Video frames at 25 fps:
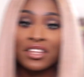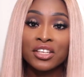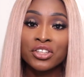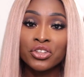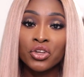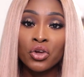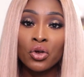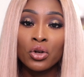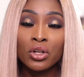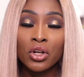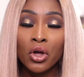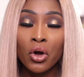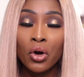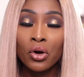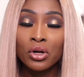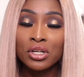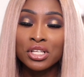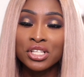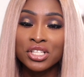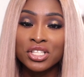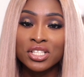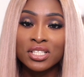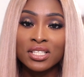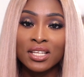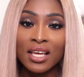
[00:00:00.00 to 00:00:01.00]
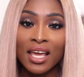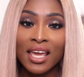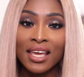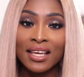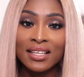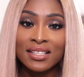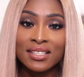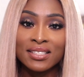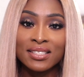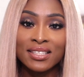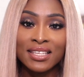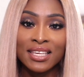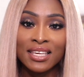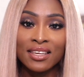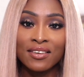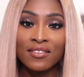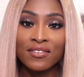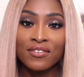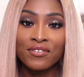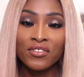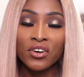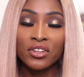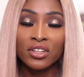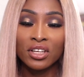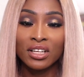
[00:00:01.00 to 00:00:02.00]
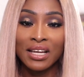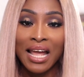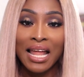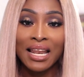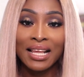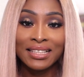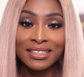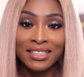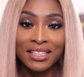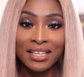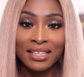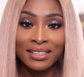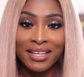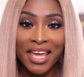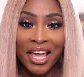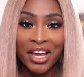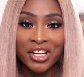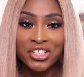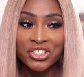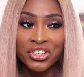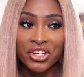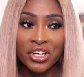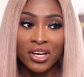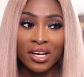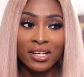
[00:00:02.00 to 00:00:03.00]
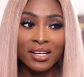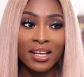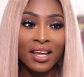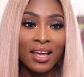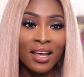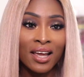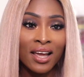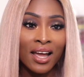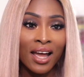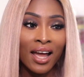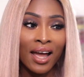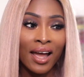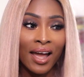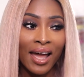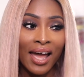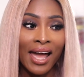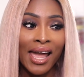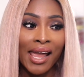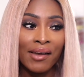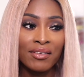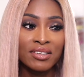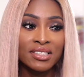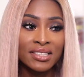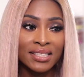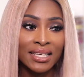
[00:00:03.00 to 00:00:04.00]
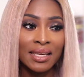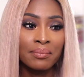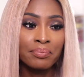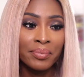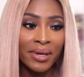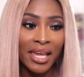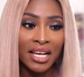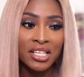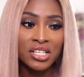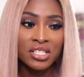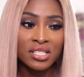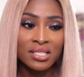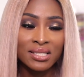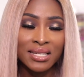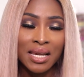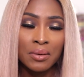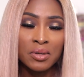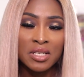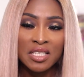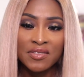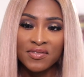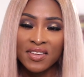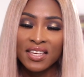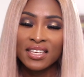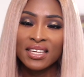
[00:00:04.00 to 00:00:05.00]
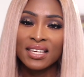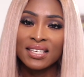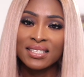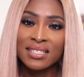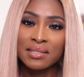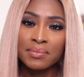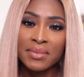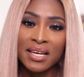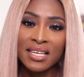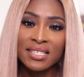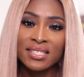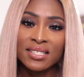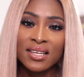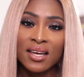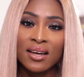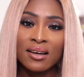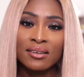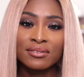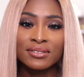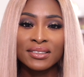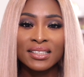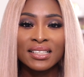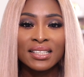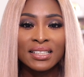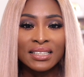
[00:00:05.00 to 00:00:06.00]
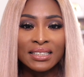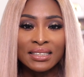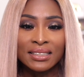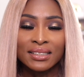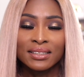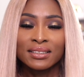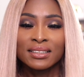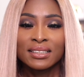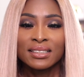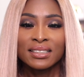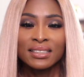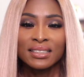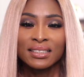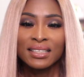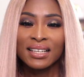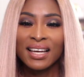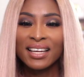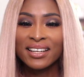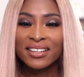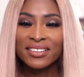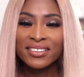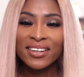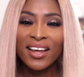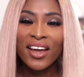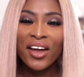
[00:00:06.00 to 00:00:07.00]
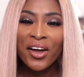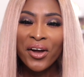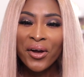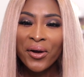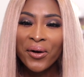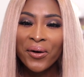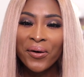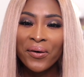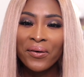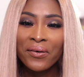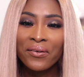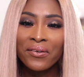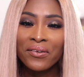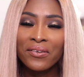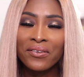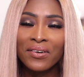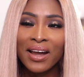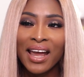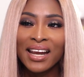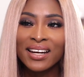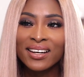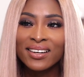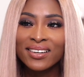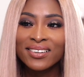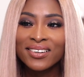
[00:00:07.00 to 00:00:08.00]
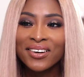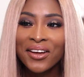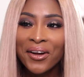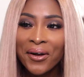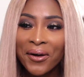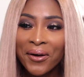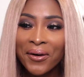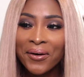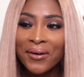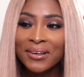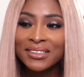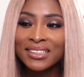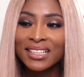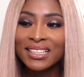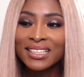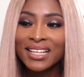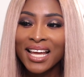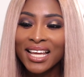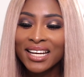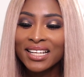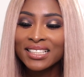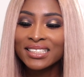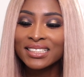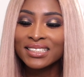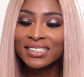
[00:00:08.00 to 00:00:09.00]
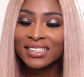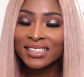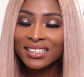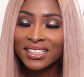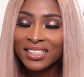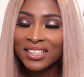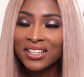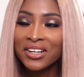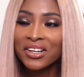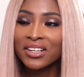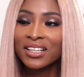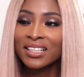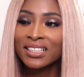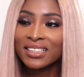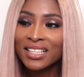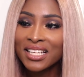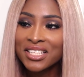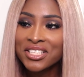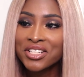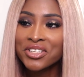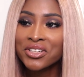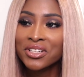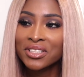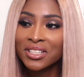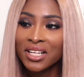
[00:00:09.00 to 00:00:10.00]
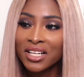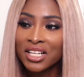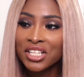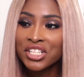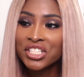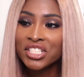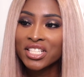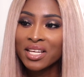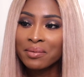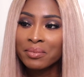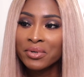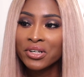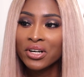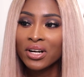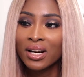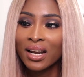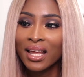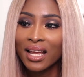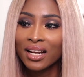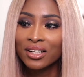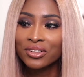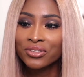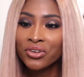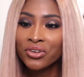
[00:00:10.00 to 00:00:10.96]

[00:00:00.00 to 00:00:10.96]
the new launch is the for the galaxy collection i've seen pictures and i'm just thinking to myself I don't know. I don't know. It's a lot of it's a lot of glitter, a lot of shimmer, like